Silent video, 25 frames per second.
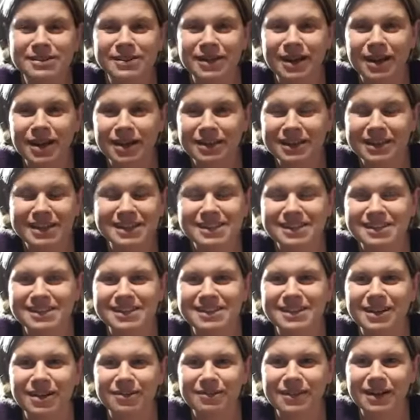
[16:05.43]
The kids
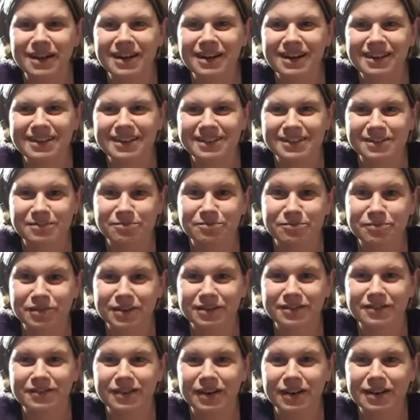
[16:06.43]
just love it. It's
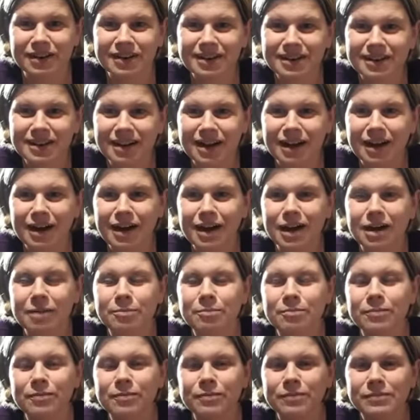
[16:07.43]
brilliant fun.
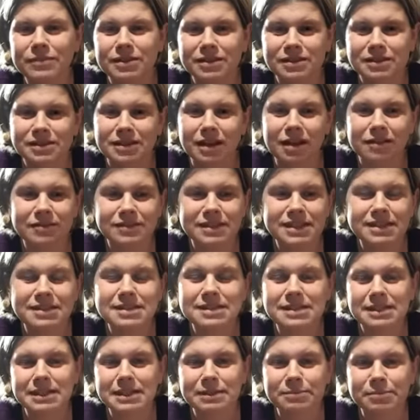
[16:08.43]
I've said
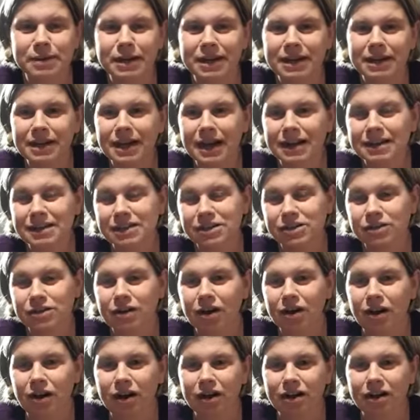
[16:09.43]
sleeping and in your
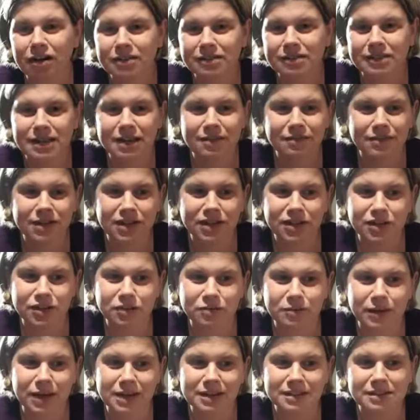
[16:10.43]
car. They're really good
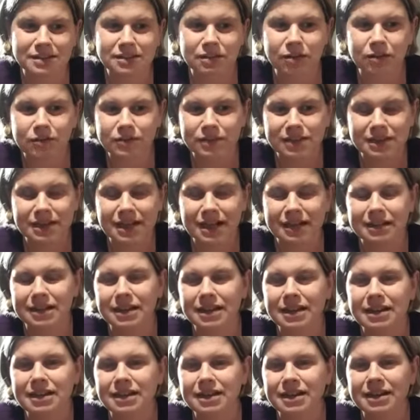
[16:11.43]
ways. Obviously getting the
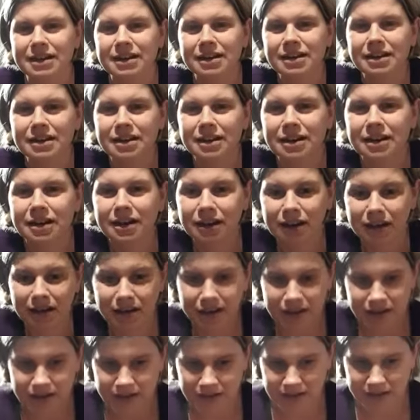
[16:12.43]
heat in.
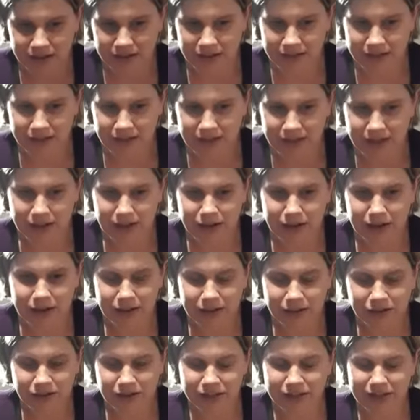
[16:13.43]

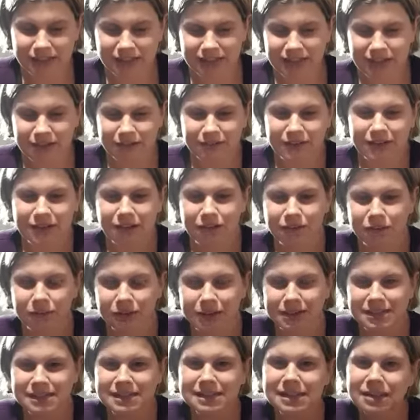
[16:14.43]
Trying to think of any other
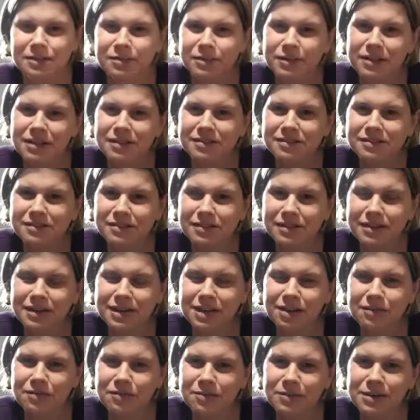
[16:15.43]
ways. Has anyone else got
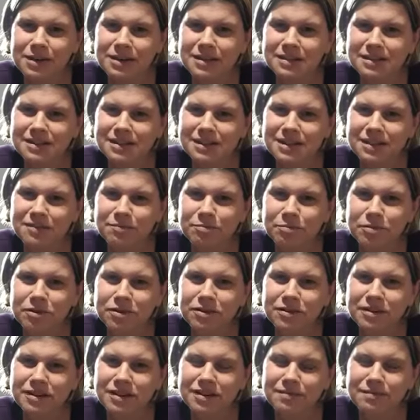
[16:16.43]
any other ways that they've
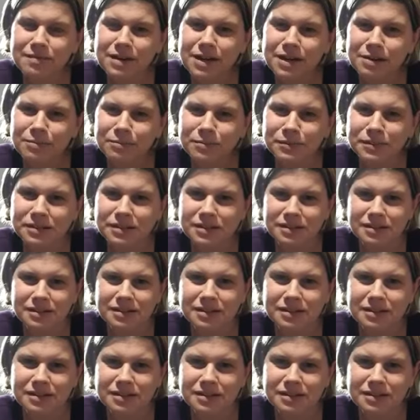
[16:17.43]
broken in wraps?